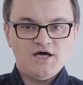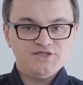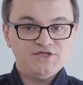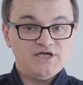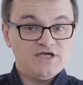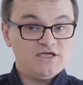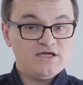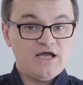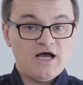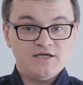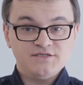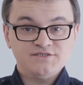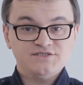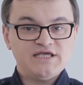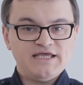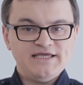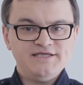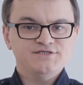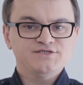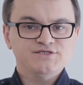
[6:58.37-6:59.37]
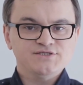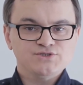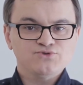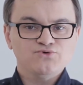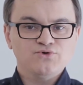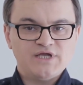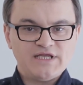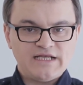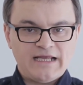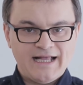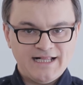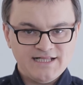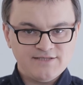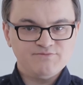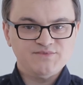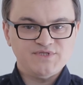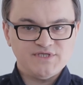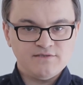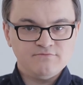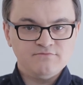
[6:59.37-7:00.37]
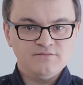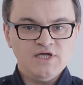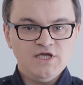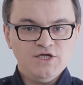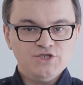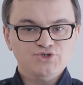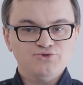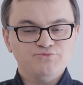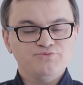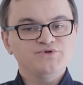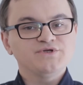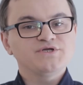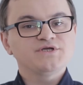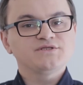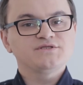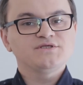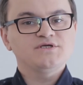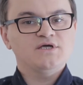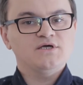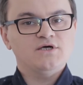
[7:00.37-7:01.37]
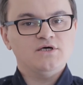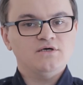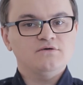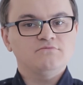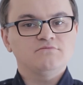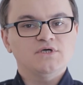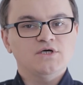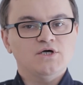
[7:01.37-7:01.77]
there aren't agents who can help them to bring their